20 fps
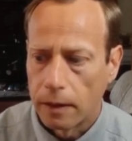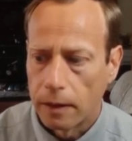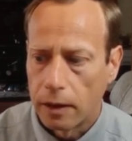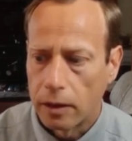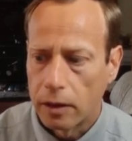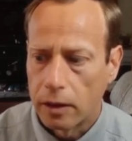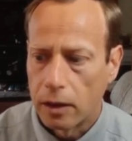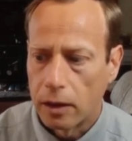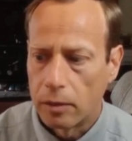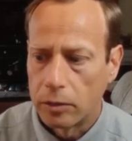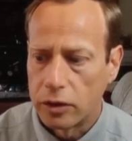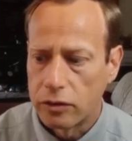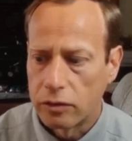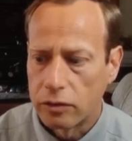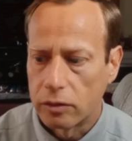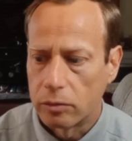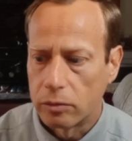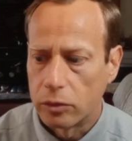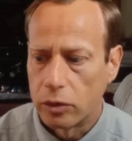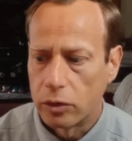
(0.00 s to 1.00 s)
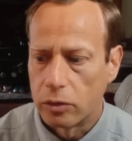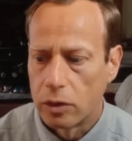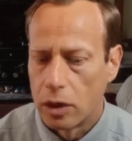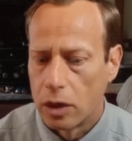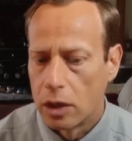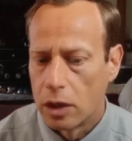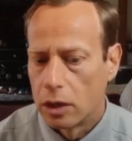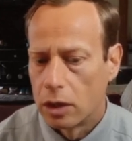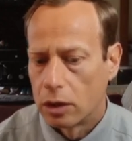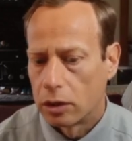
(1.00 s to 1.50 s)
comments from you.
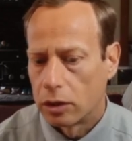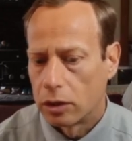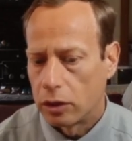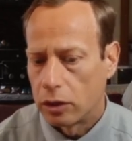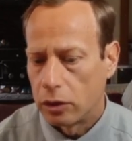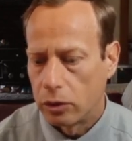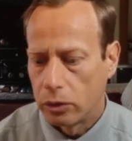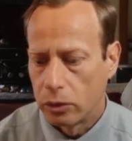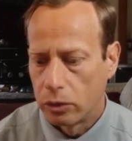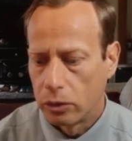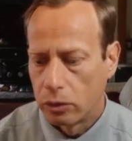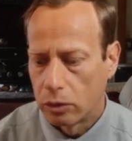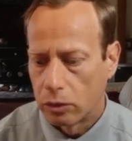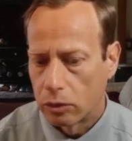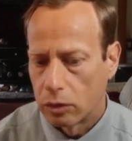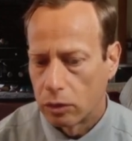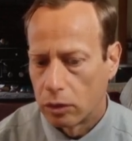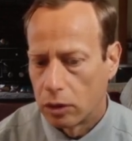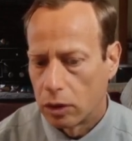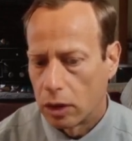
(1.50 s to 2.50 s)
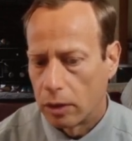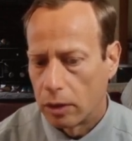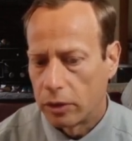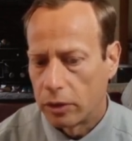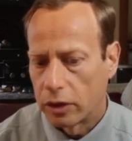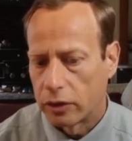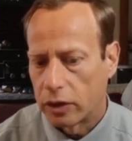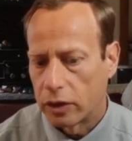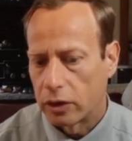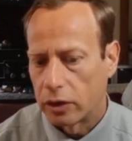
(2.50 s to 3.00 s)
Hue. I'm
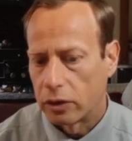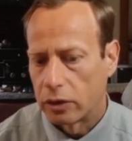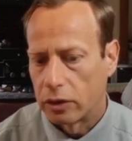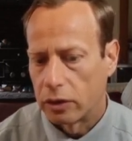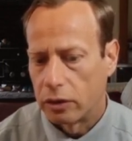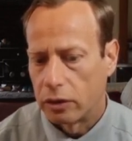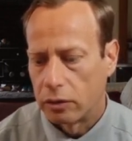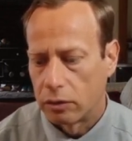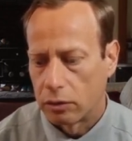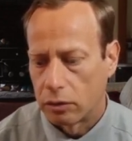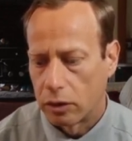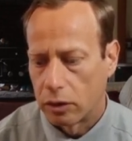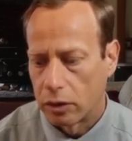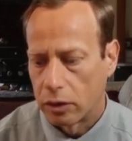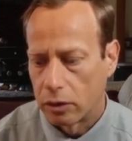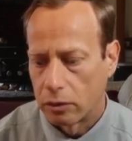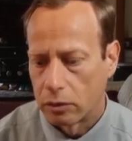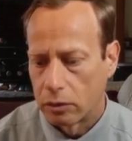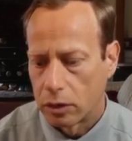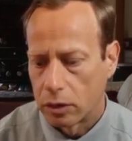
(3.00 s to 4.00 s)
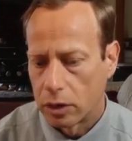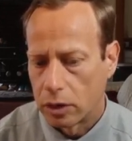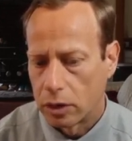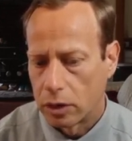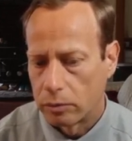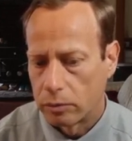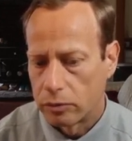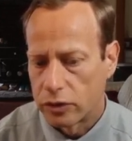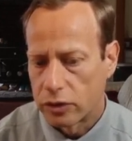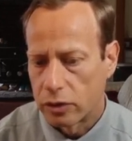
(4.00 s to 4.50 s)
not that good, though.
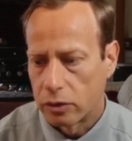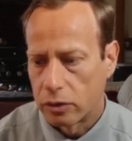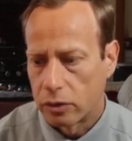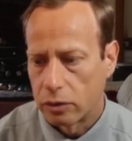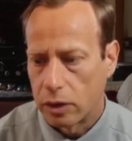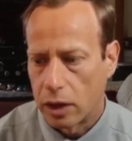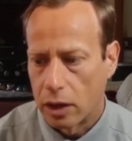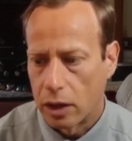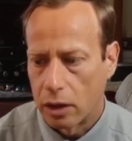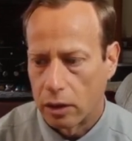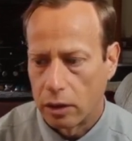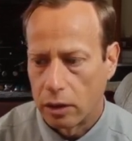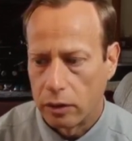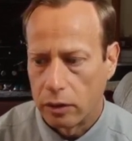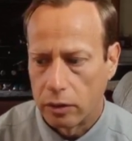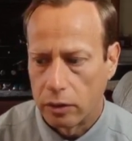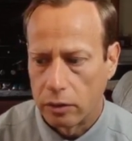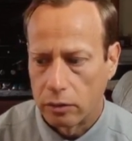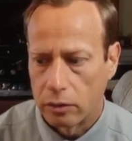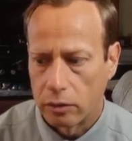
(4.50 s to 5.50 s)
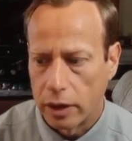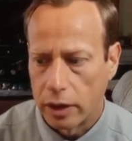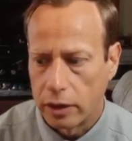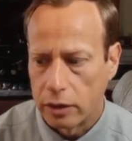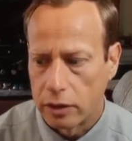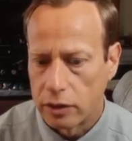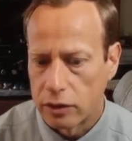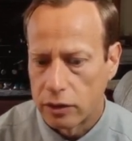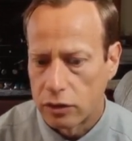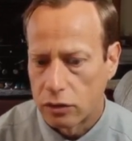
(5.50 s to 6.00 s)
So yeah, and then
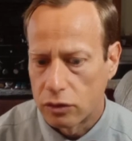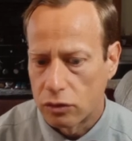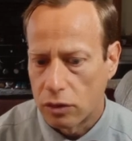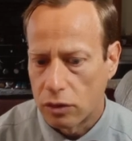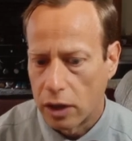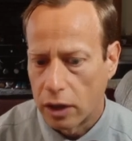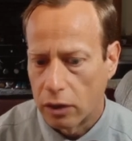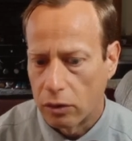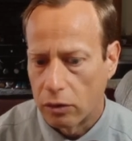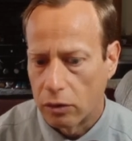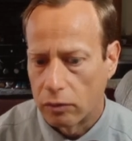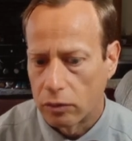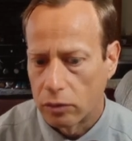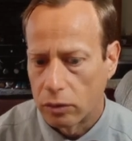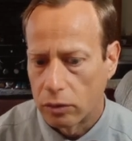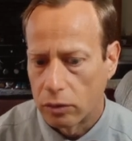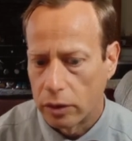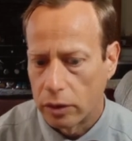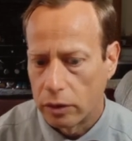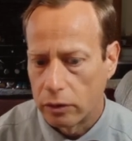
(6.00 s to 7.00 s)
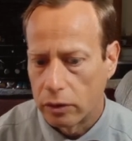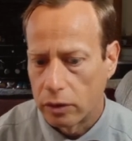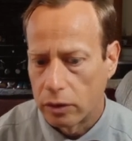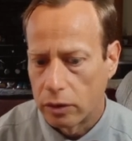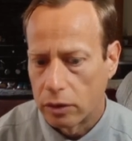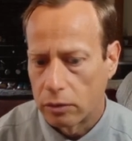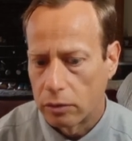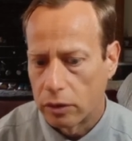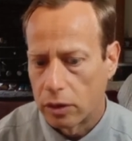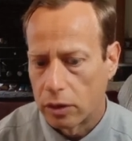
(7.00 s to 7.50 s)
lightness. Drag it over right
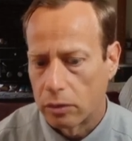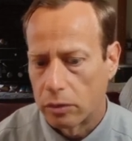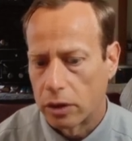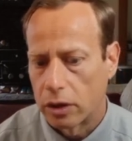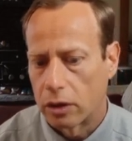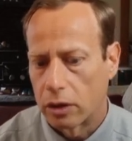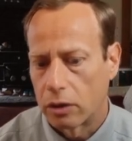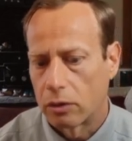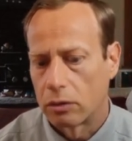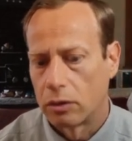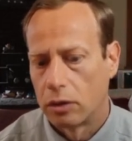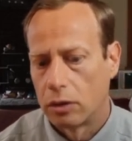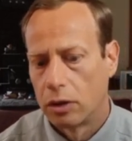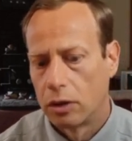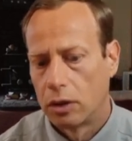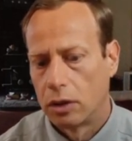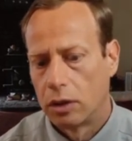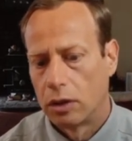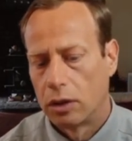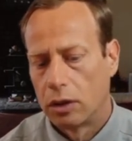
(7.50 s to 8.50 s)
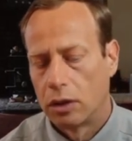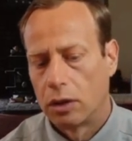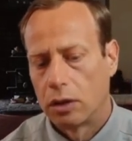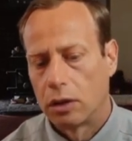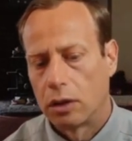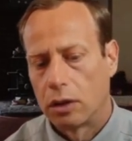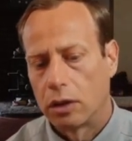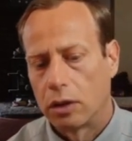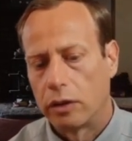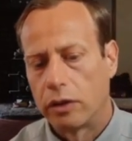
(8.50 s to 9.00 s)
there. There we go.
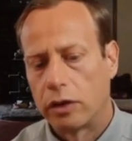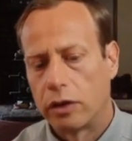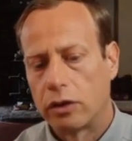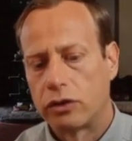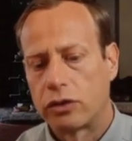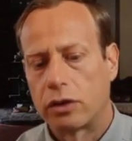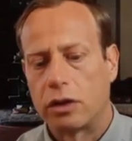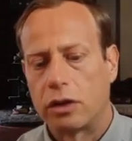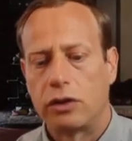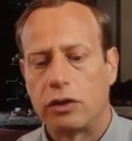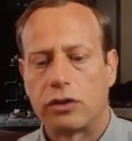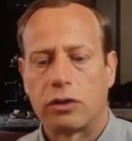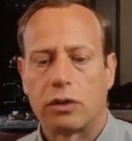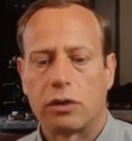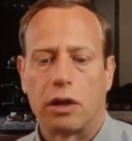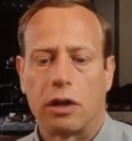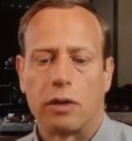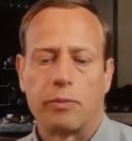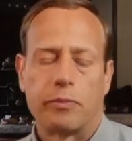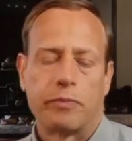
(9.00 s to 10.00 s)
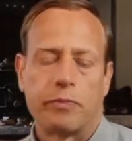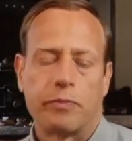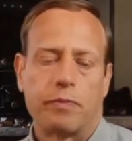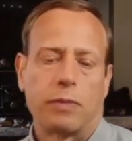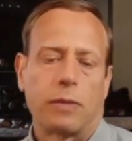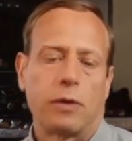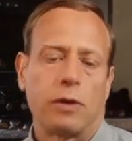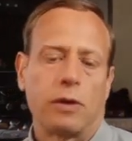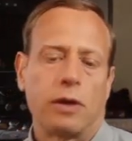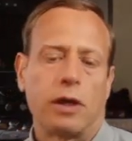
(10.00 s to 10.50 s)
And there's our Easter egg.
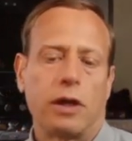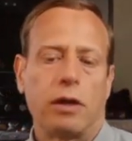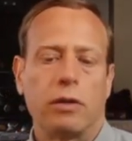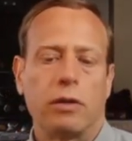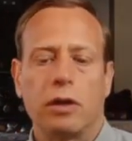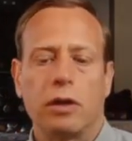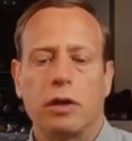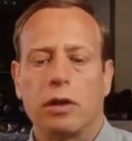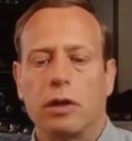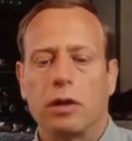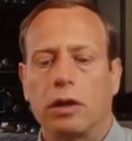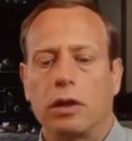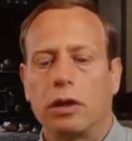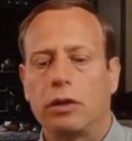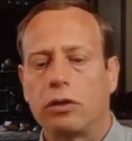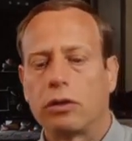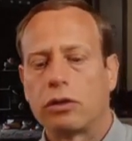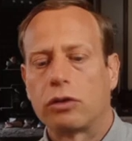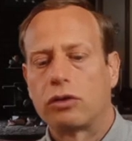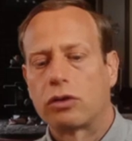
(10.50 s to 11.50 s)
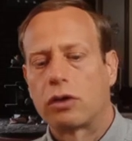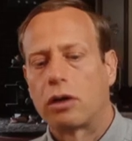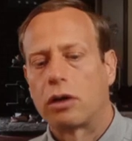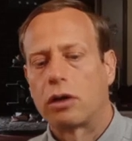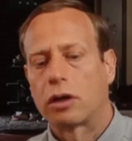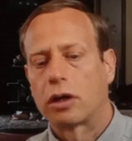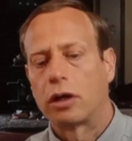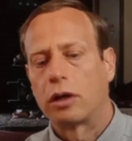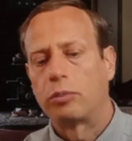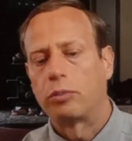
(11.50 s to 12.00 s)
Okay. And you can draw a
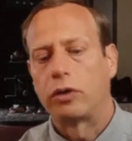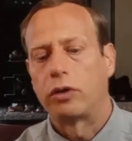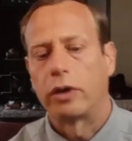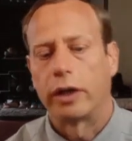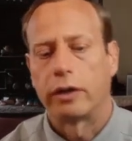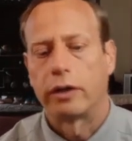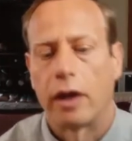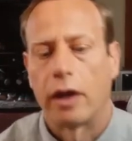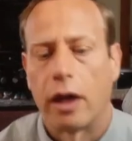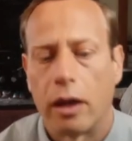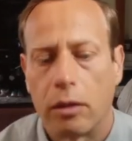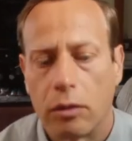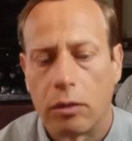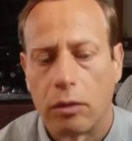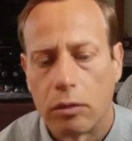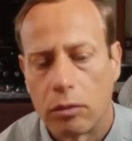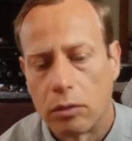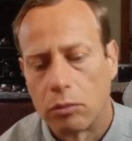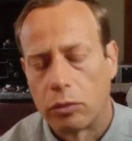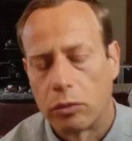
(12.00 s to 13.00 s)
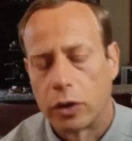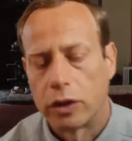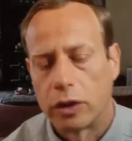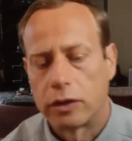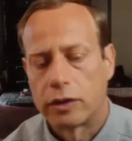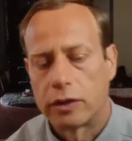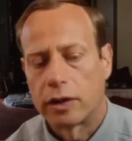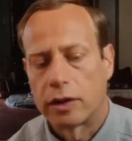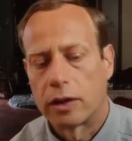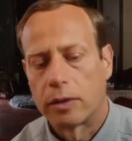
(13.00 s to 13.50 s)
couple like that, but